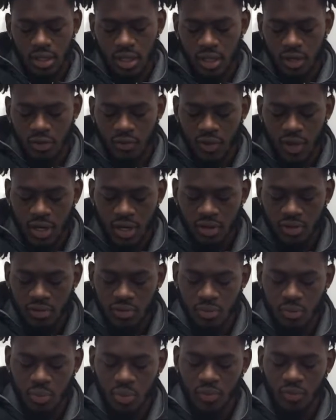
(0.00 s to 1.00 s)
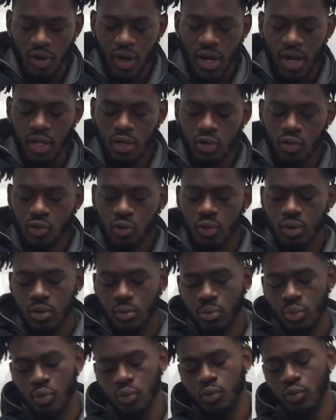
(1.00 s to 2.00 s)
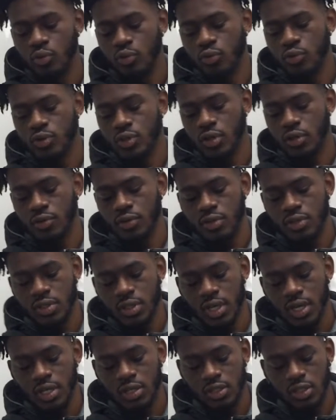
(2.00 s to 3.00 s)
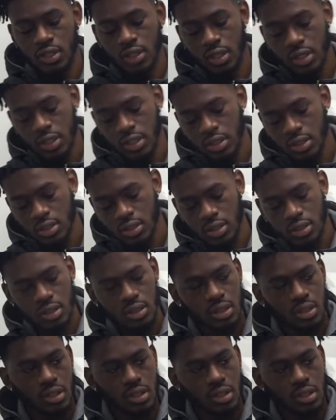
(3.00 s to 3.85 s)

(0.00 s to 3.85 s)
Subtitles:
innovative and provide new and improved service/goods.